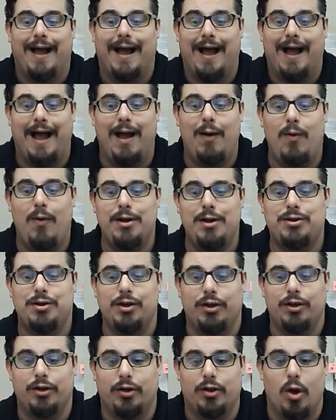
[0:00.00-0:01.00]
I want
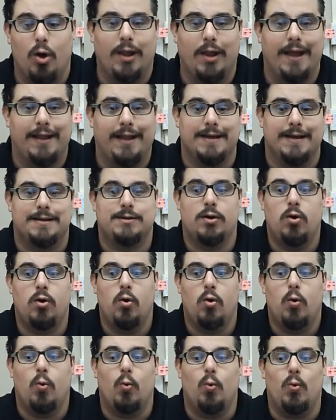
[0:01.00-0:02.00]
you to go like this.
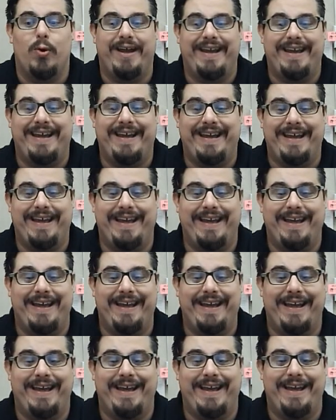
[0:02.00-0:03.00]

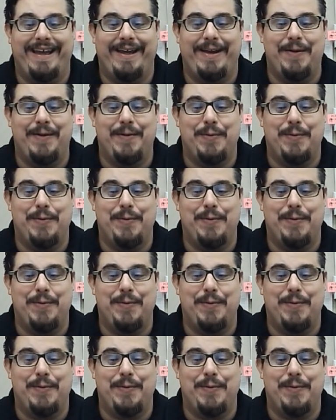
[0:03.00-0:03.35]
We.